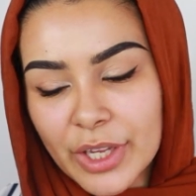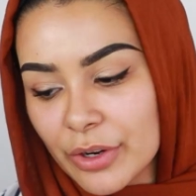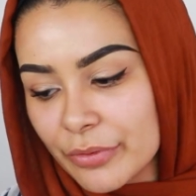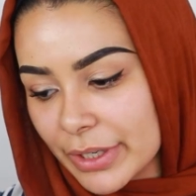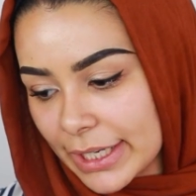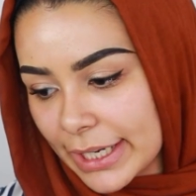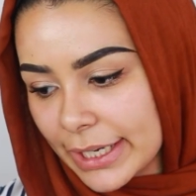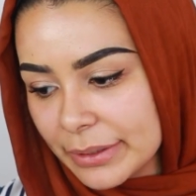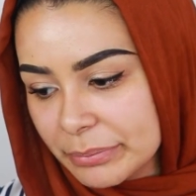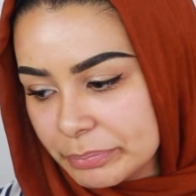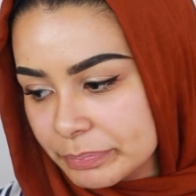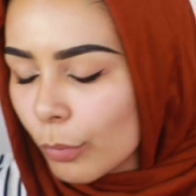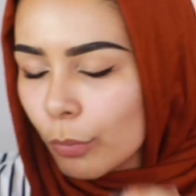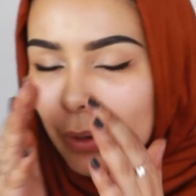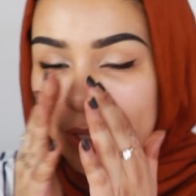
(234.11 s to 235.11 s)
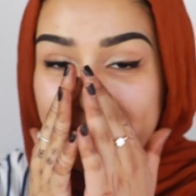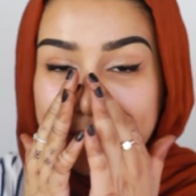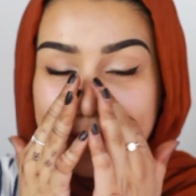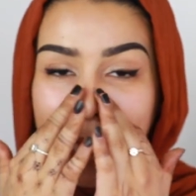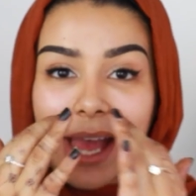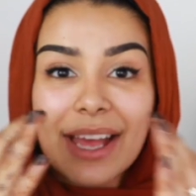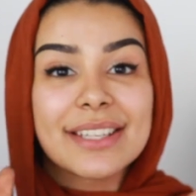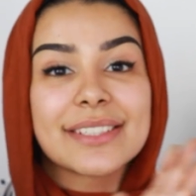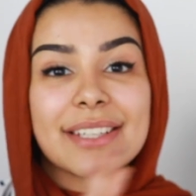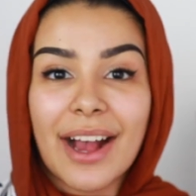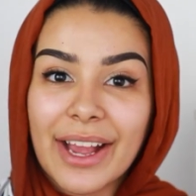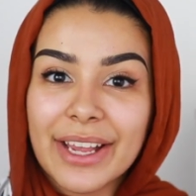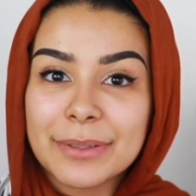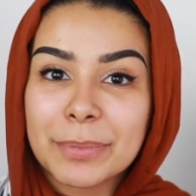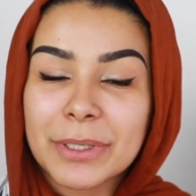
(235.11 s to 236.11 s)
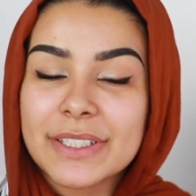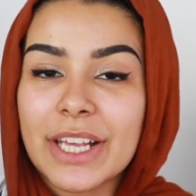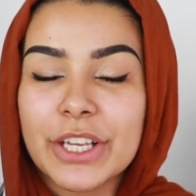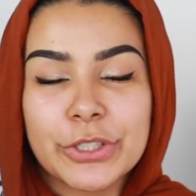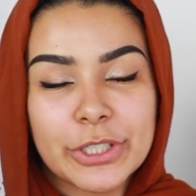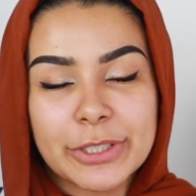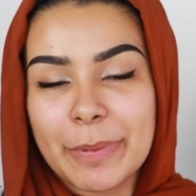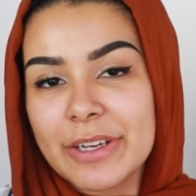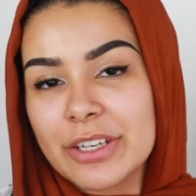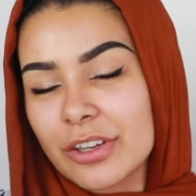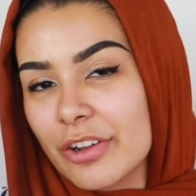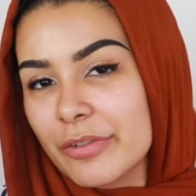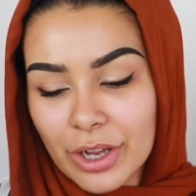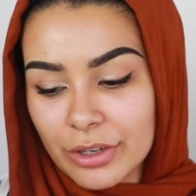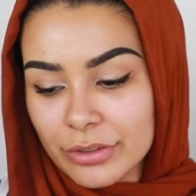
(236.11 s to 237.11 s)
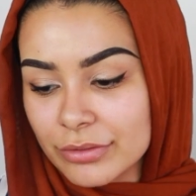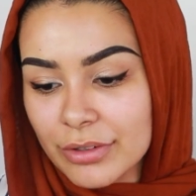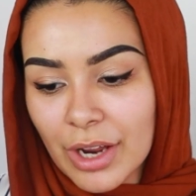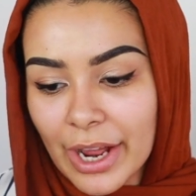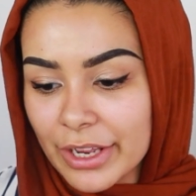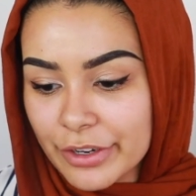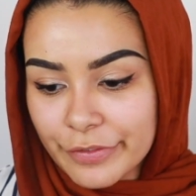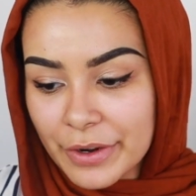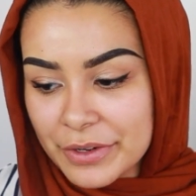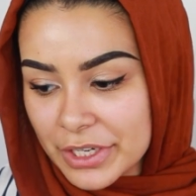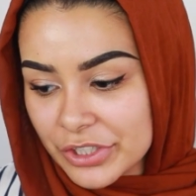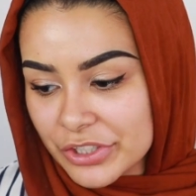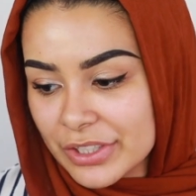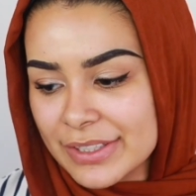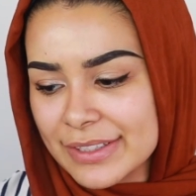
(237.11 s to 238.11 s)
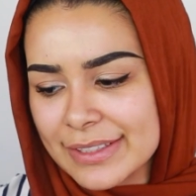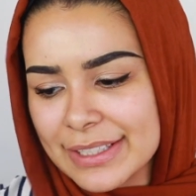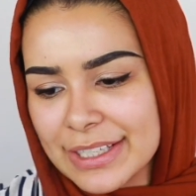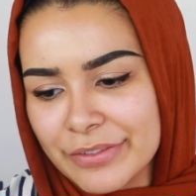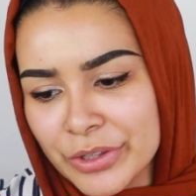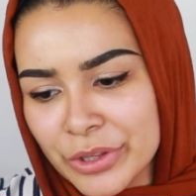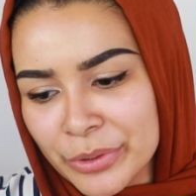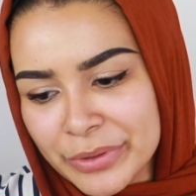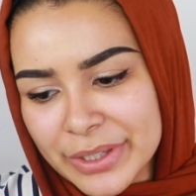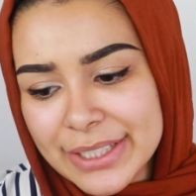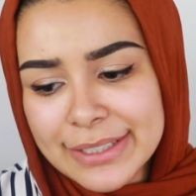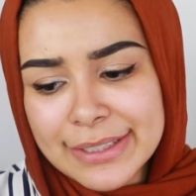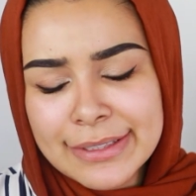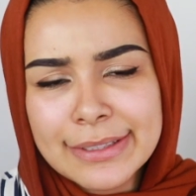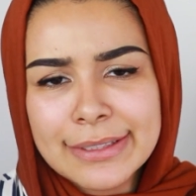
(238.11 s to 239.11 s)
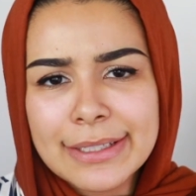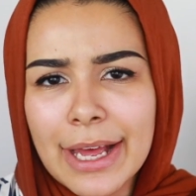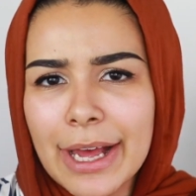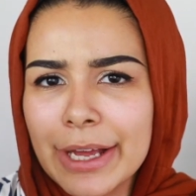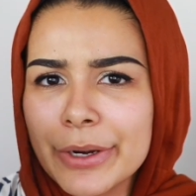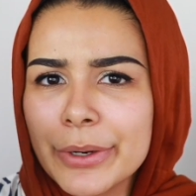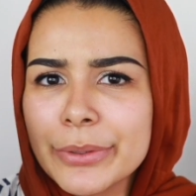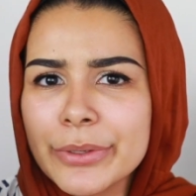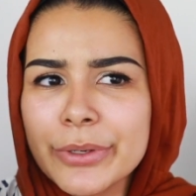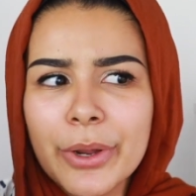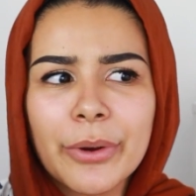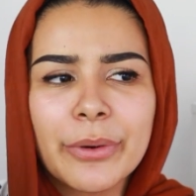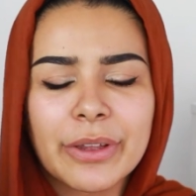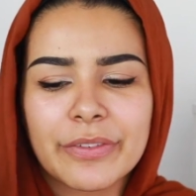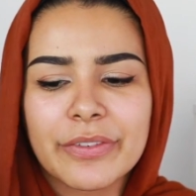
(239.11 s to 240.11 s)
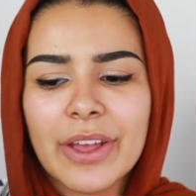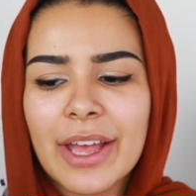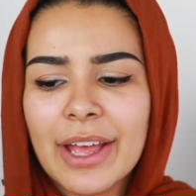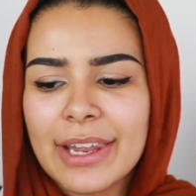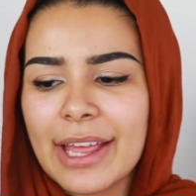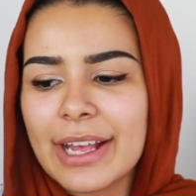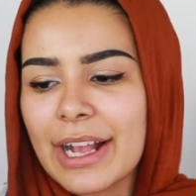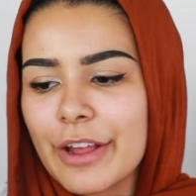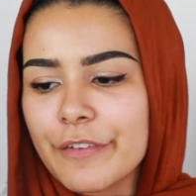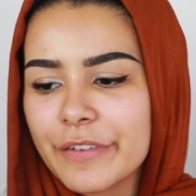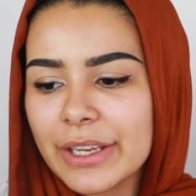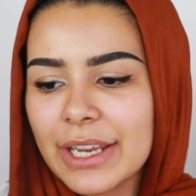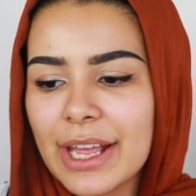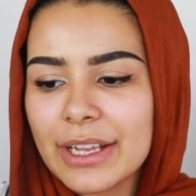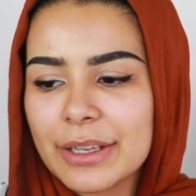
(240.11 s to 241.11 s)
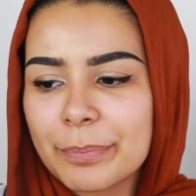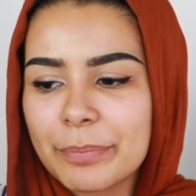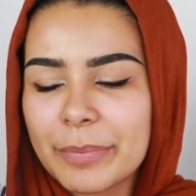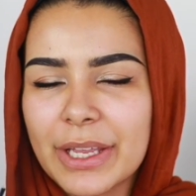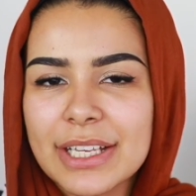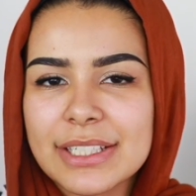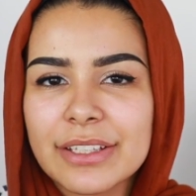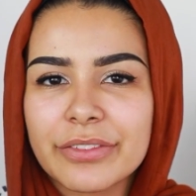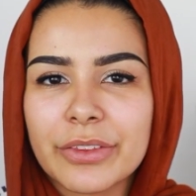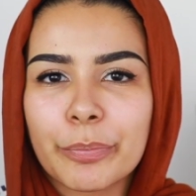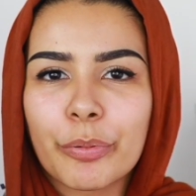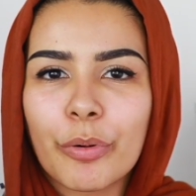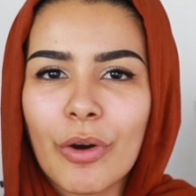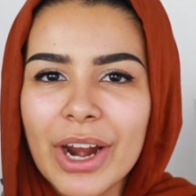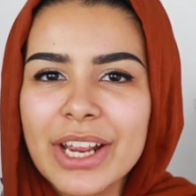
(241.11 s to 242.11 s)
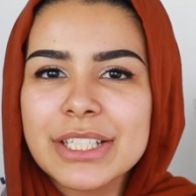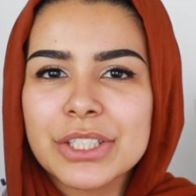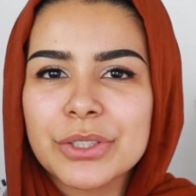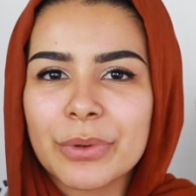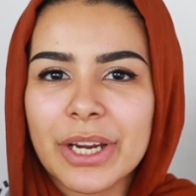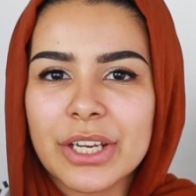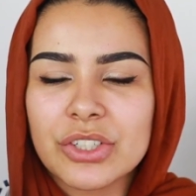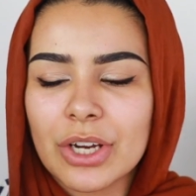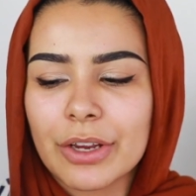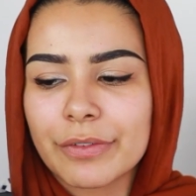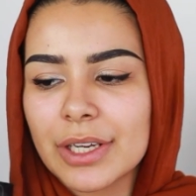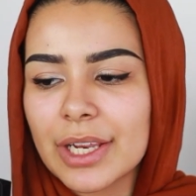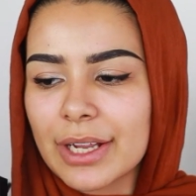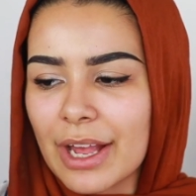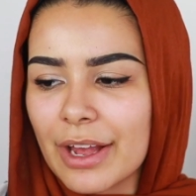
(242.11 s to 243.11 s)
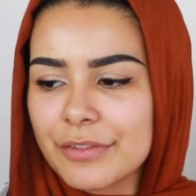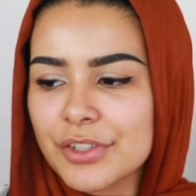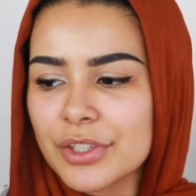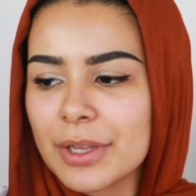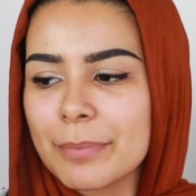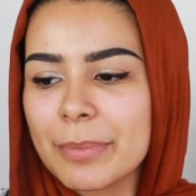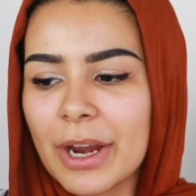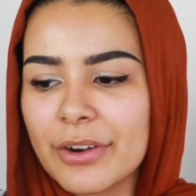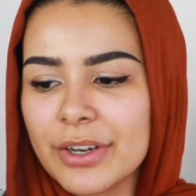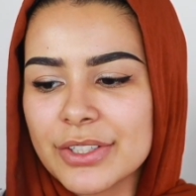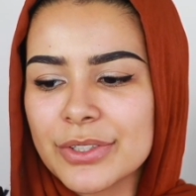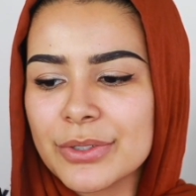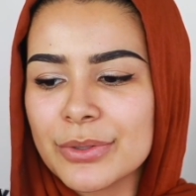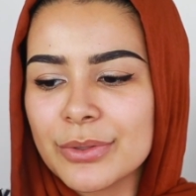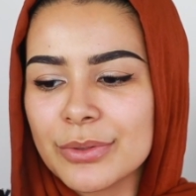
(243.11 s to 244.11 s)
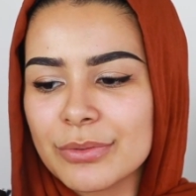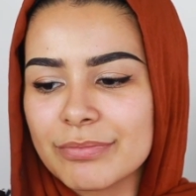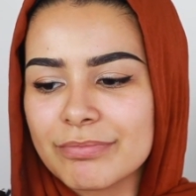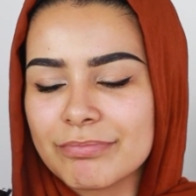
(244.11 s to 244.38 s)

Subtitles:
Really? With that aside, because I do spend a lot on high-end foundations, even though this, I don't know if, like, I feel like because of the price range, I feel like I have to compare it to